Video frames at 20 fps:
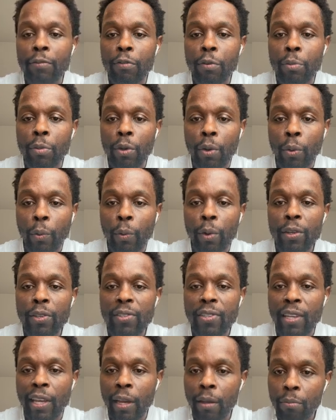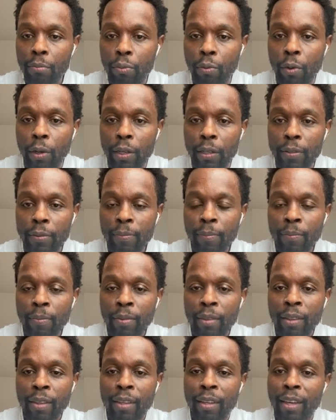from a career standpoint,
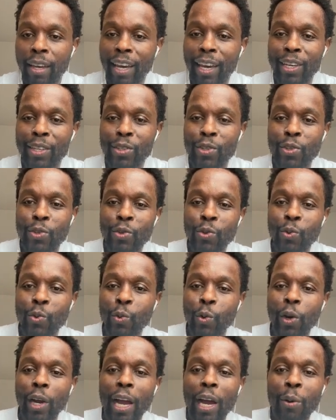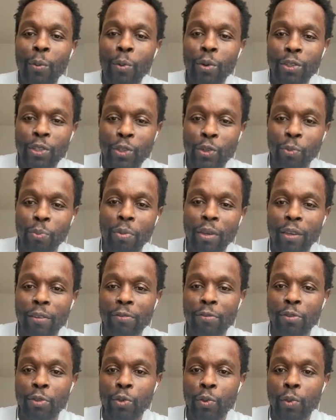into where I want to
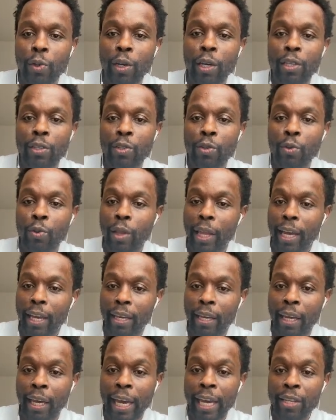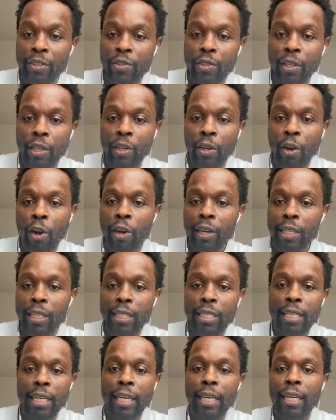be to it to like an engineer
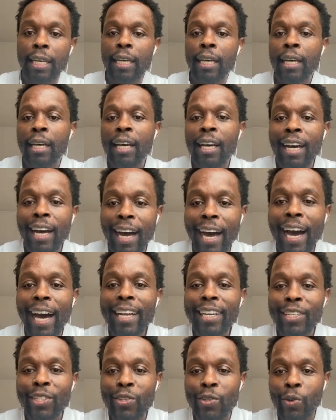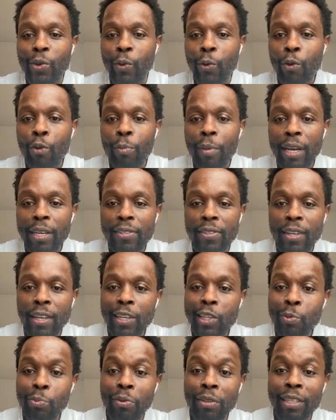architect, I need to grow my
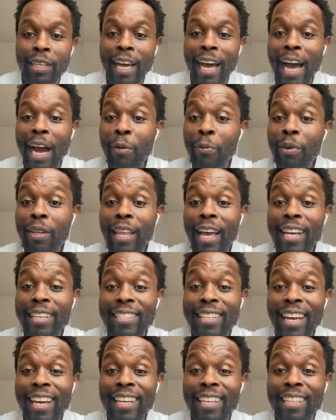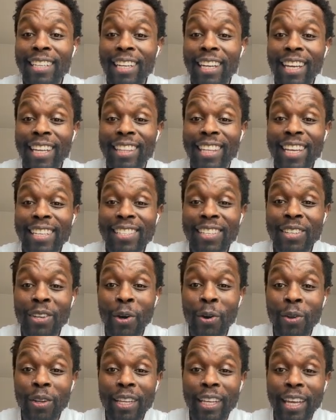skills. But I realized that it doesn't
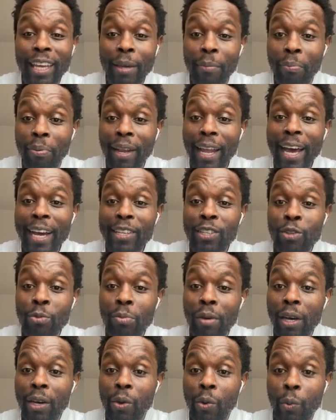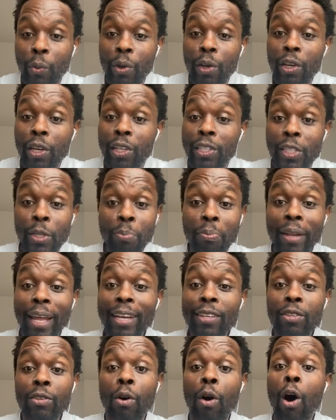only apply to my career, it's
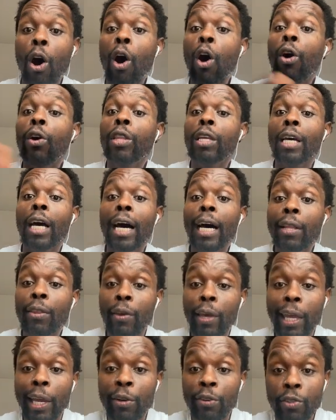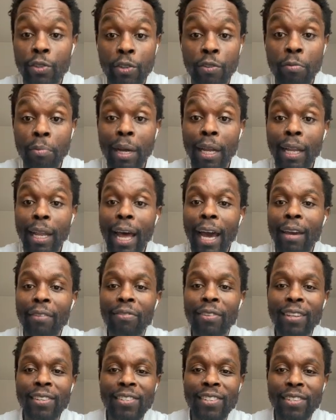applied to all the other areas of my life.
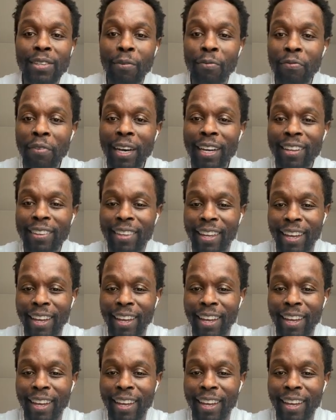This is the funny